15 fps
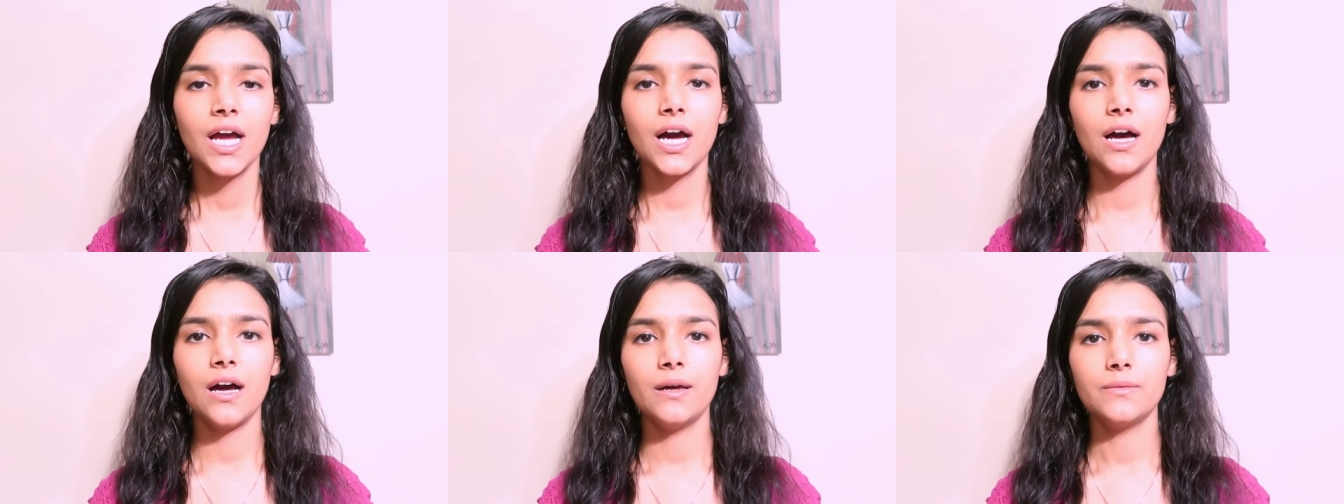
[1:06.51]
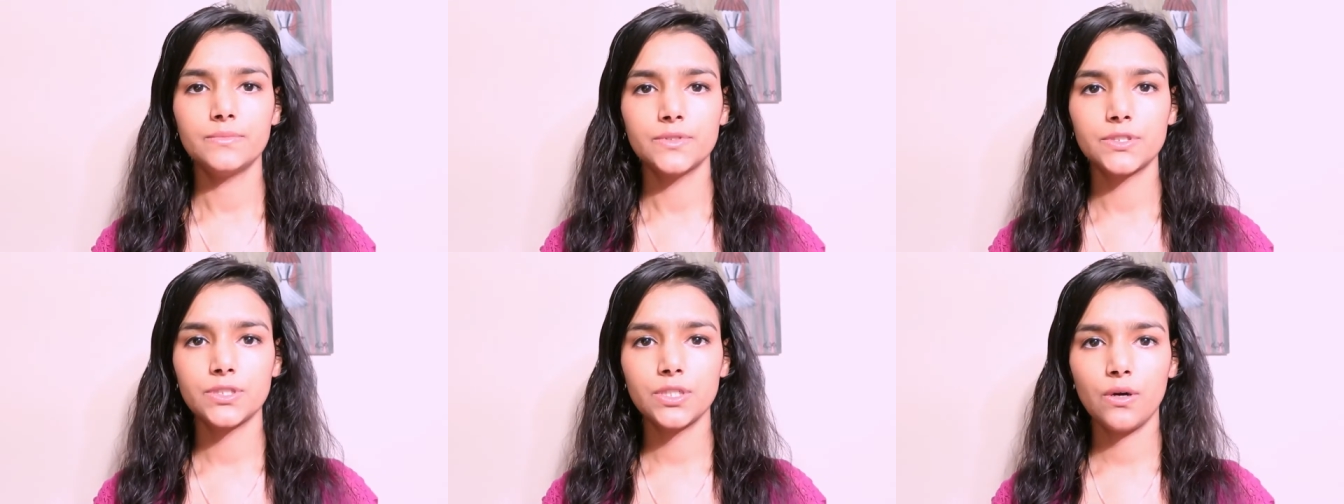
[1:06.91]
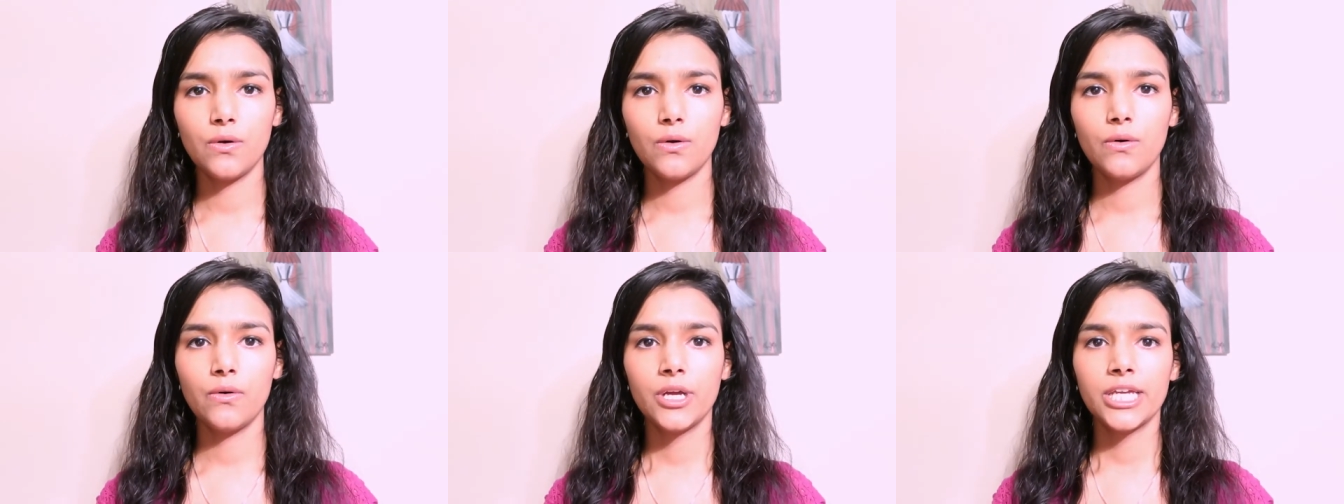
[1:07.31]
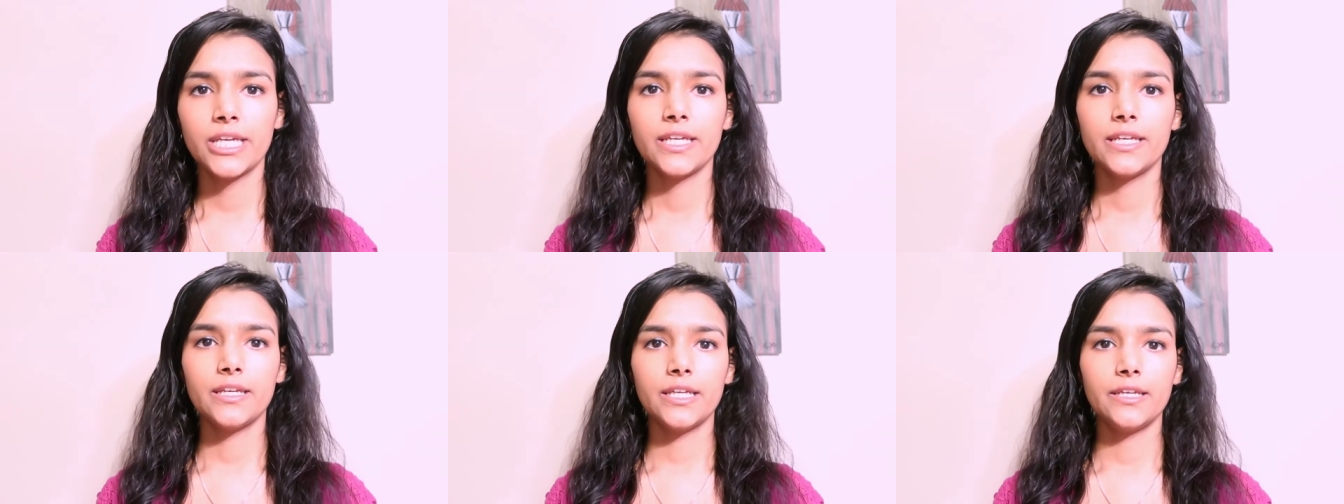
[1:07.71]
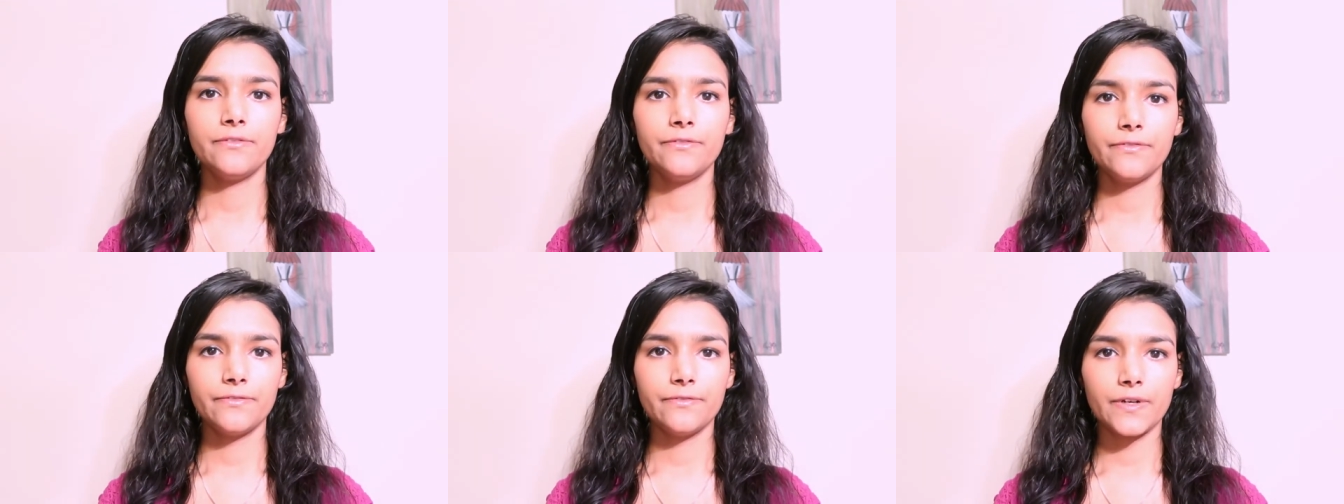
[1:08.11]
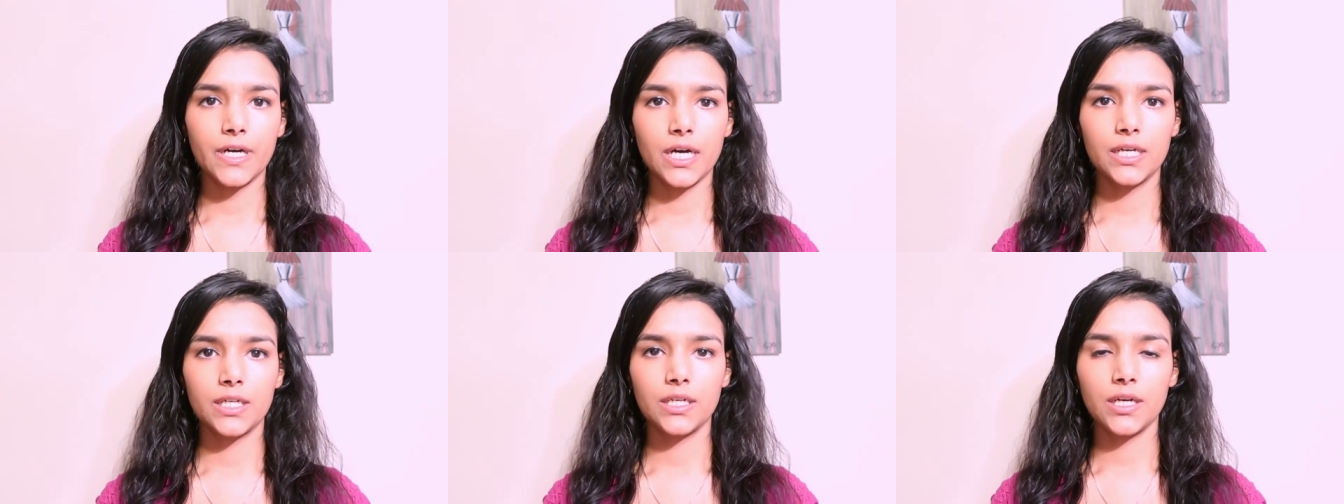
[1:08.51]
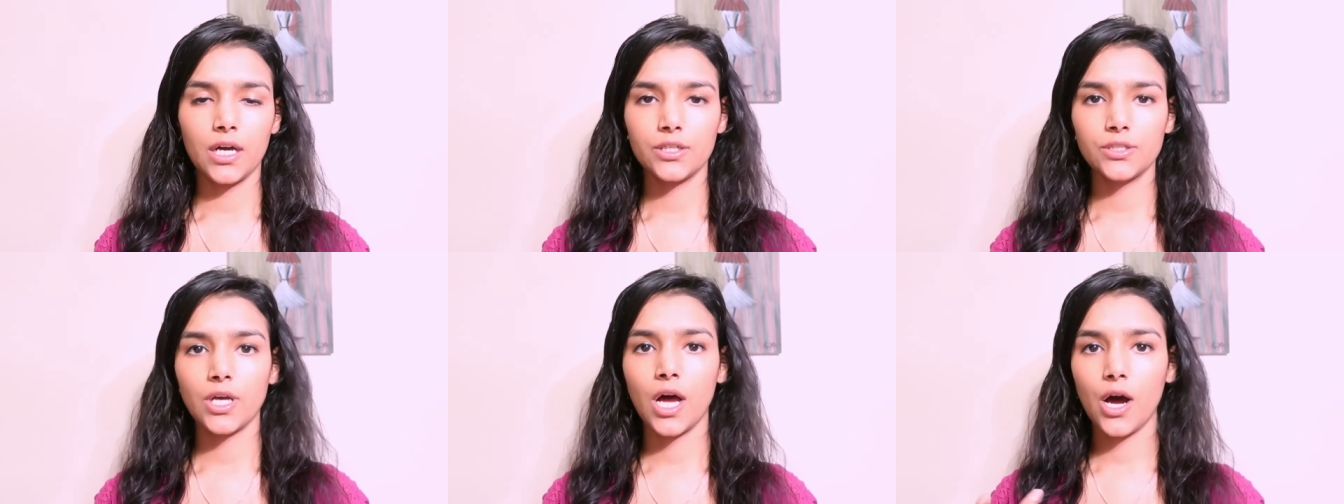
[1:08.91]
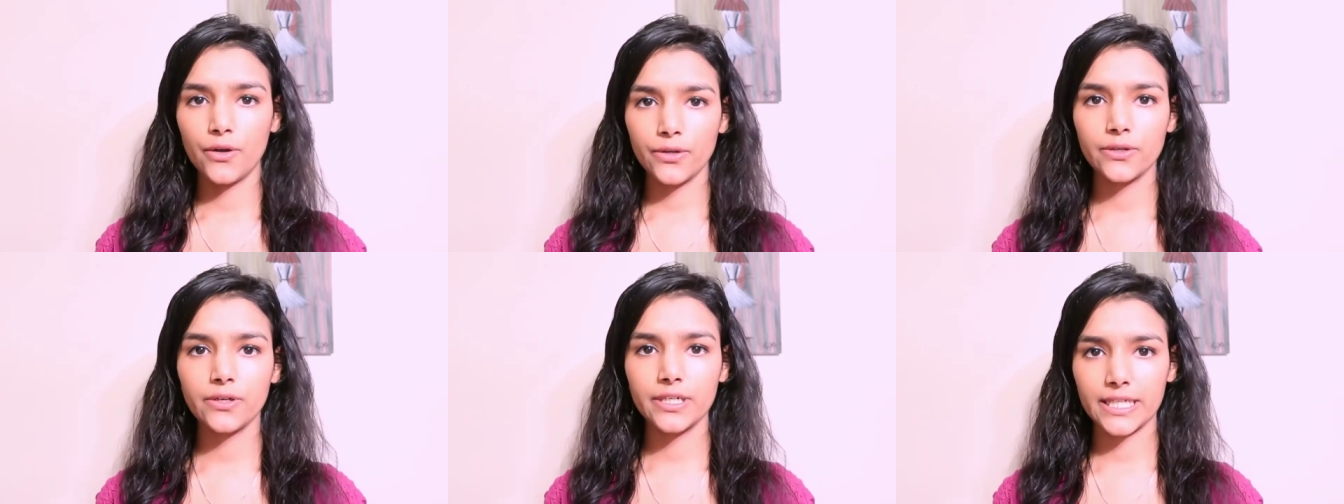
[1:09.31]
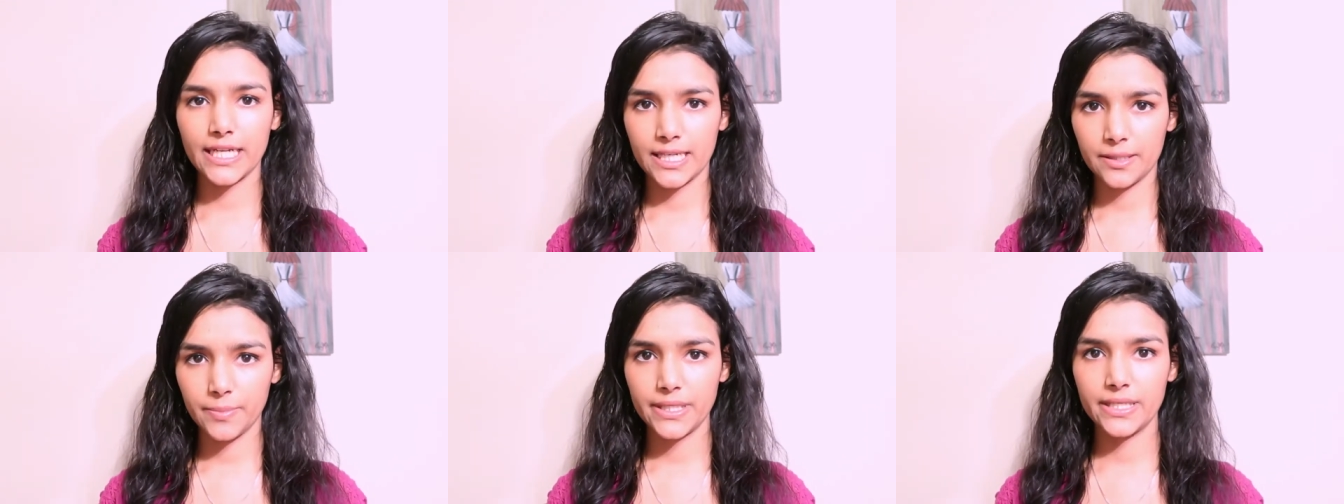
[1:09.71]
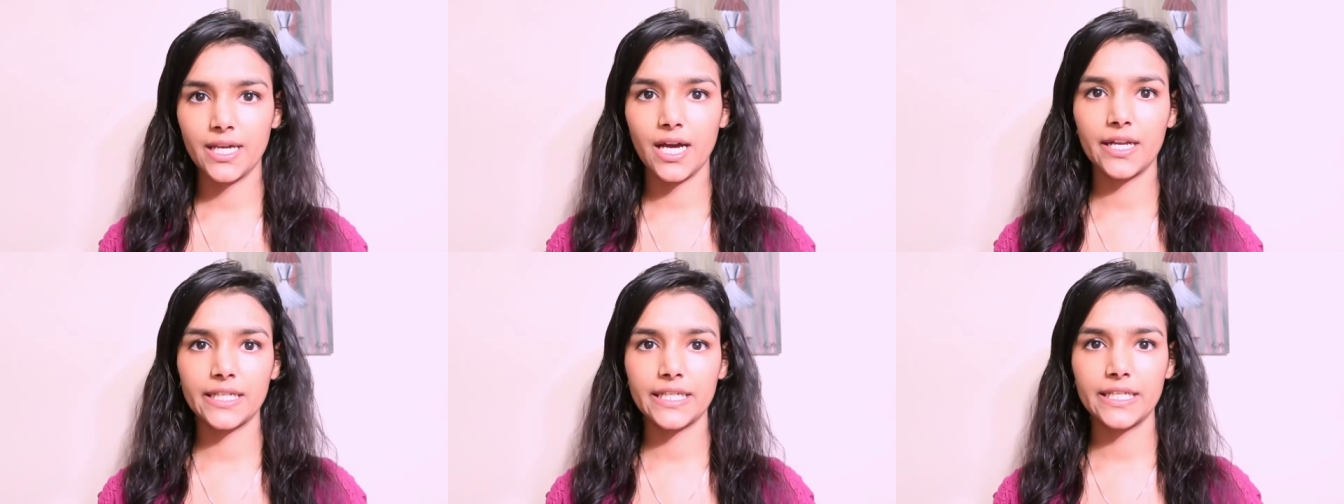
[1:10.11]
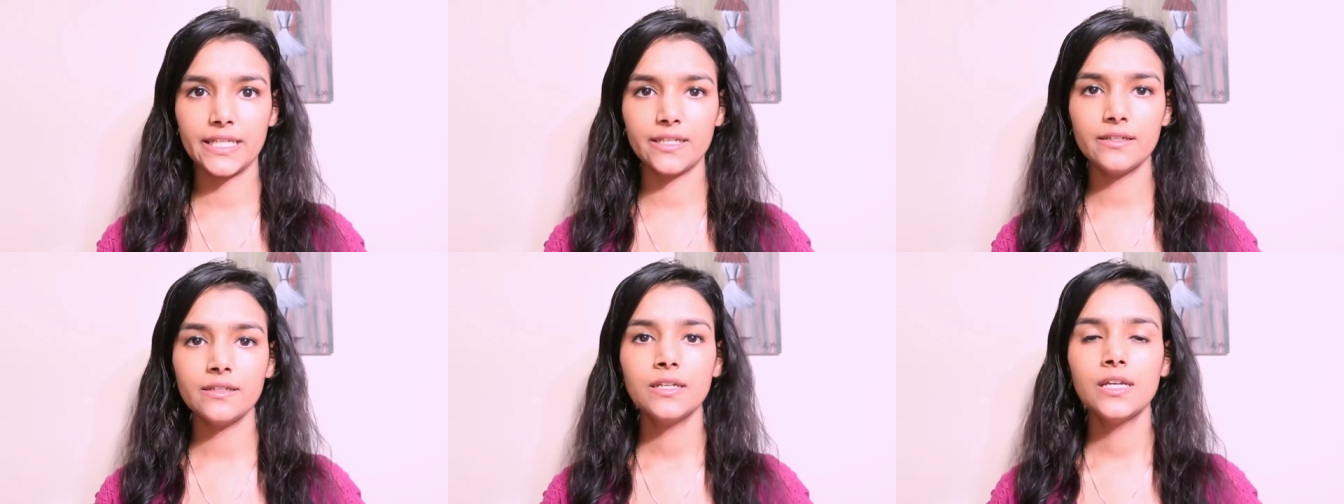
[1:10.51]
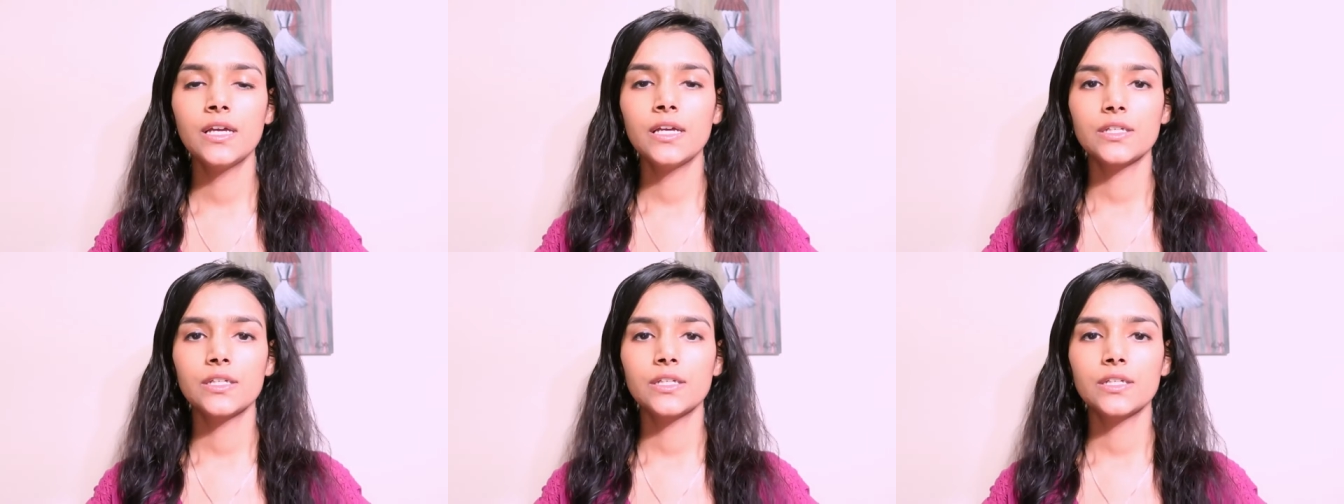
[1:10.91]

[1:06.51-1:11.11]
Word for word: Um, so if how you gonna get PR here,